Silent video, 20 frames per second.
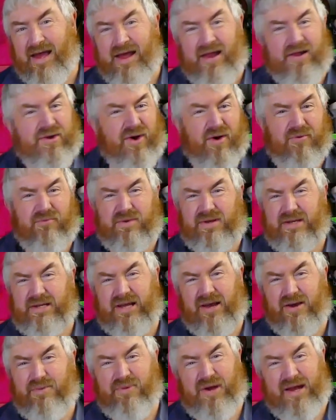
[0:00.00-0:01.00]
not
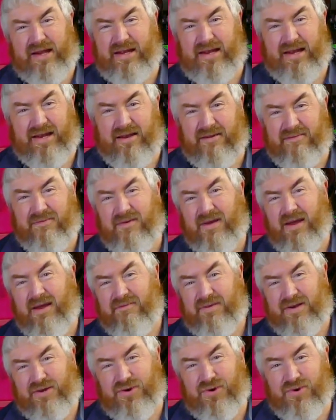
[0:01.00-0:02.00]
so pitted if
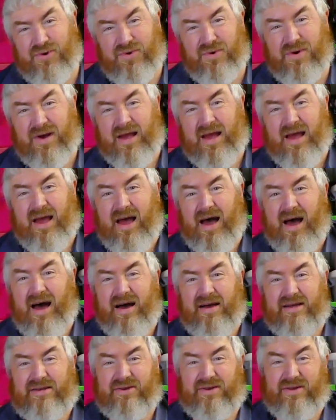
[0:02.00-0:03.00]
at all,
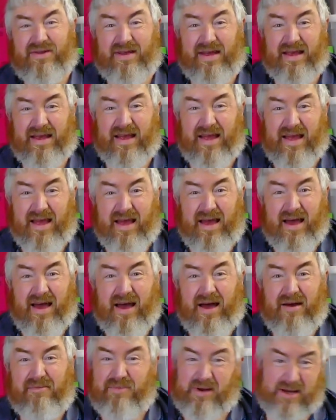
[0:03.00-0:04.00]
sort of thing.
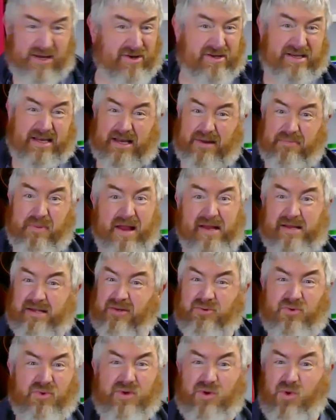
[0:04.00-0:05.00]
Because it depends
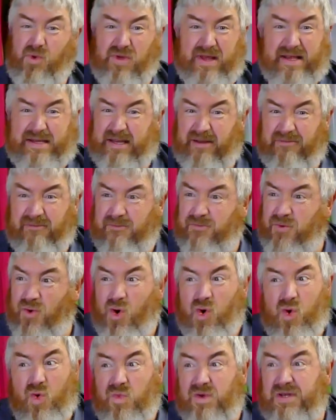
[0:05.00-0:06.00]
on all these different
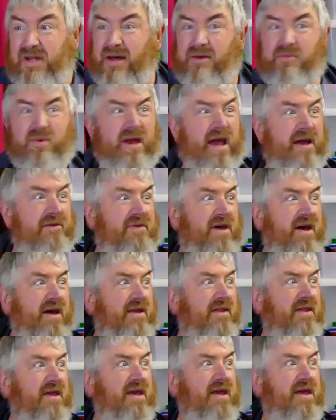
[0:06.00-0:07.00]
forms. Like we had
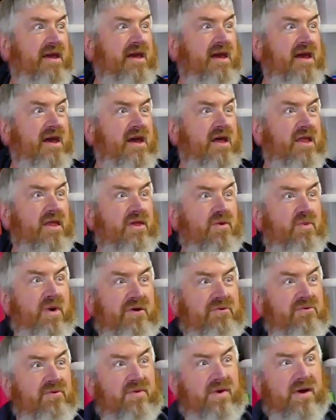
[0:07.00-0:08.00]
like the
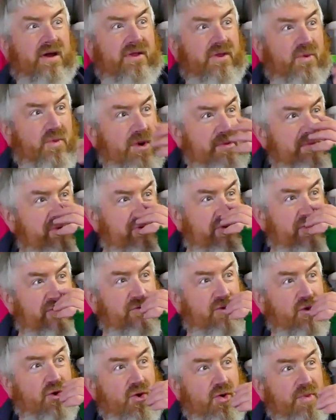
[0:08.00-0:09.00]
Wimmera
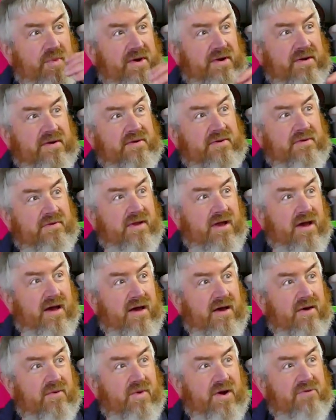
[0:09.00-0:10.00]
form and
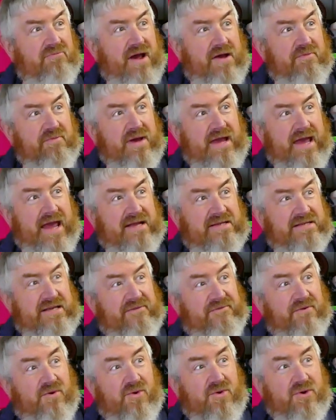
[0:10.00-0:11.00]
one round Mackenzie
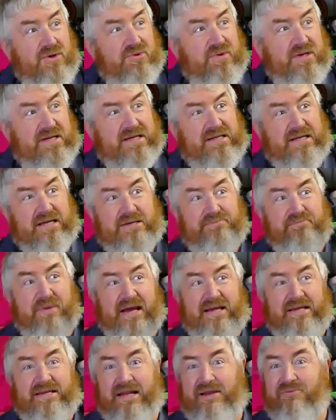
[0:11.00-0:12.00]
Falls, which is just
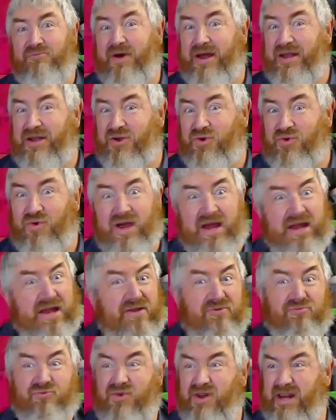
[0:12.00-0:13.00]
basically red and green.
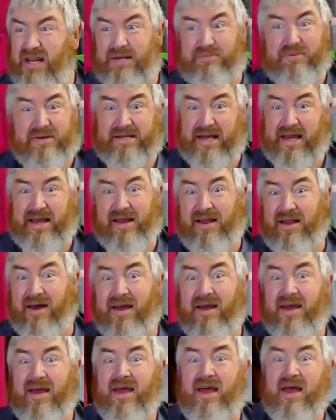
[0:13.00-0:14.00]
It's really spectacular.
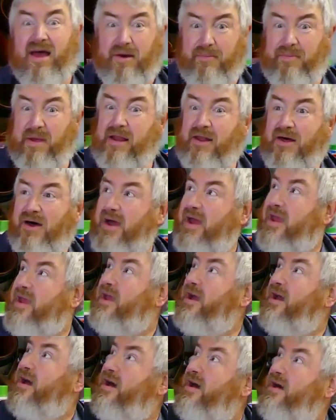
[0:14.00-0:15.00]
A bit like
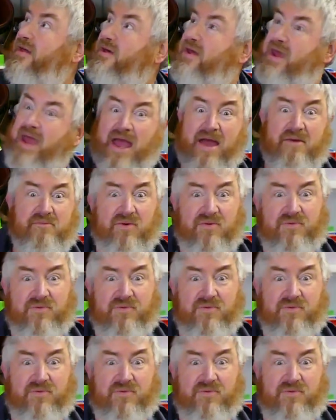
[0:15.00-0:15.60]
the Canberra